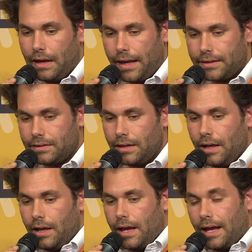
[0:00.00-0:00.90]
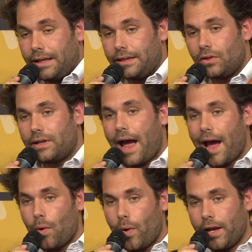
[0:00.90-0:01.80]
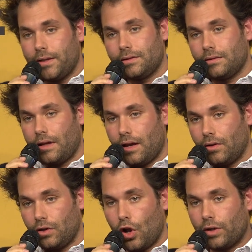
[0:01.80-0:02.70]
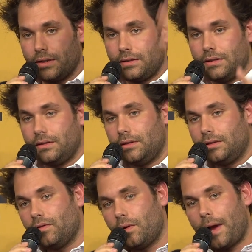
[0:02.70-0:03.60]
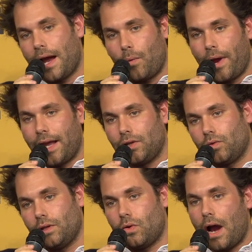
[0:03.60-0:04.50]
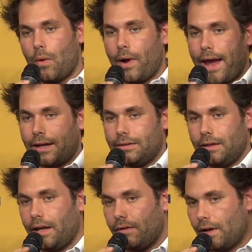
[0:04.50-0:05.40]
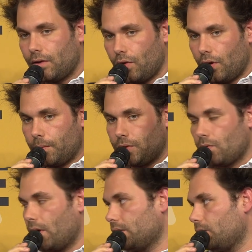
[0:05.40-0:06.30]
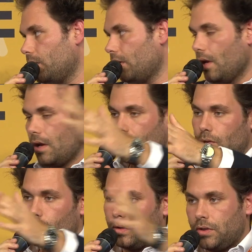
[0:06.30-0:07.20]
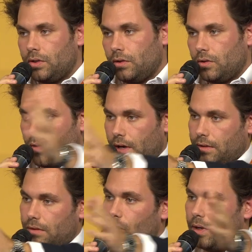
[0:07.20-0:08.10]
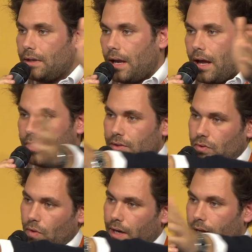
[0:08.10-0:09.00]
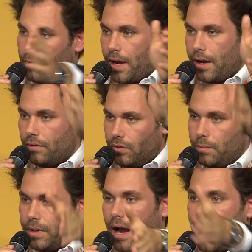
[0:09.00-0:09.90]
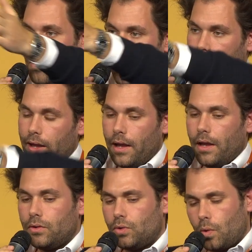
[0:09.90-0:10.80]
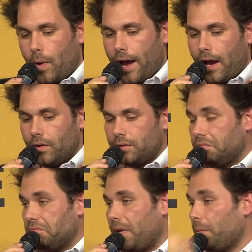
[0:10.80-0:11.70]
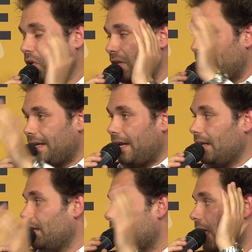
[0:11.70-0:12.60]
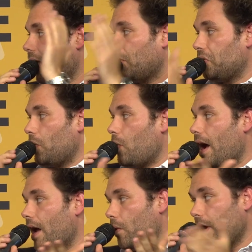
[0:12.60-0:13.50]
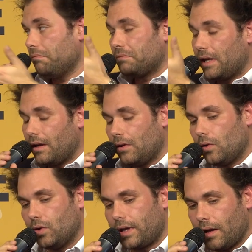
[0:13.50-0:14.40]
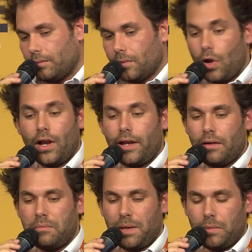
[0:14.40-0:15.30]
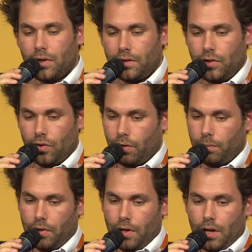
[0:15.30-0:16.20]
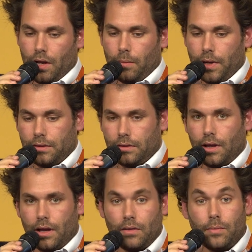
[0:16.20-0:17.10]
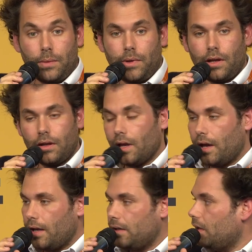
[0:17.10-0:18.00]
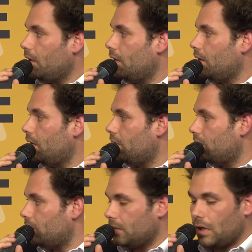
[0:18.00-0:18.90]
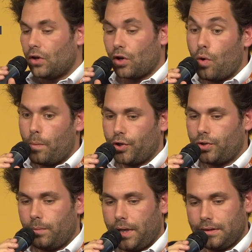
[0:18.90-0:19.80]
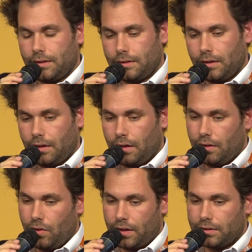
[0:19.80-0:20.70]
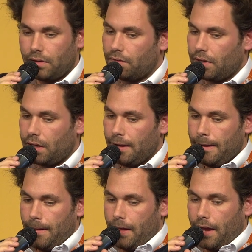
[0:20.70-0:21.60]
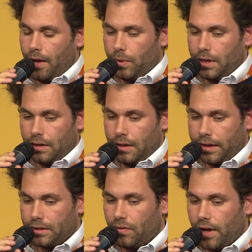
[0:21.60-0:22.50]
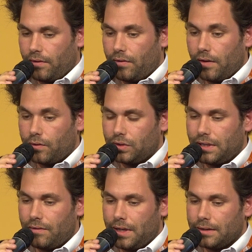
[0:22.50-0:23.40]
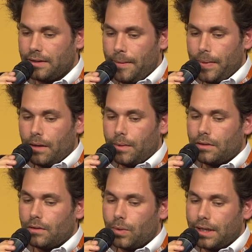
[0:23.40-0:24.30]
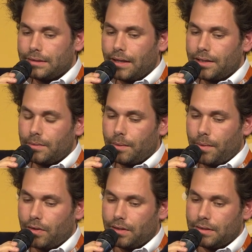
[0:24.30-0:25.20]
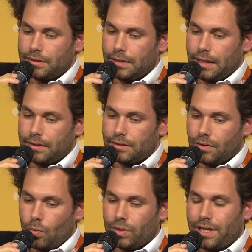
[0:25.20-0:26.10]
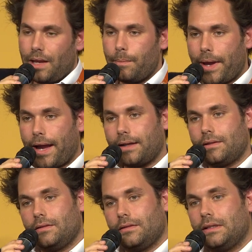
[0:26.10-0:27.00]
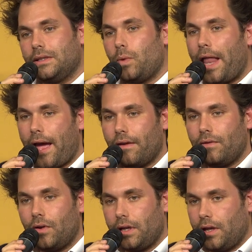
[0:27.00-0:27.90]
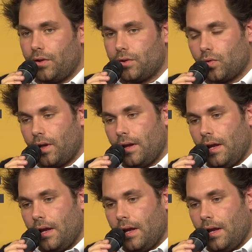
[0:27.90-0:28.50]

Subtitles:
less, at least on the highways, long distances from highway entry to highway exit, having autonomous trucks with traditional trucks doing the last trucking mile from the highway to the warehouse, maybe on a dedicated line on the highway. Could come earlier, maybe not in Europe, but maybe on a commercial basis in the US, definitely within the next 5 to 7 years. But what excites me about this is the impact this will have on the industry.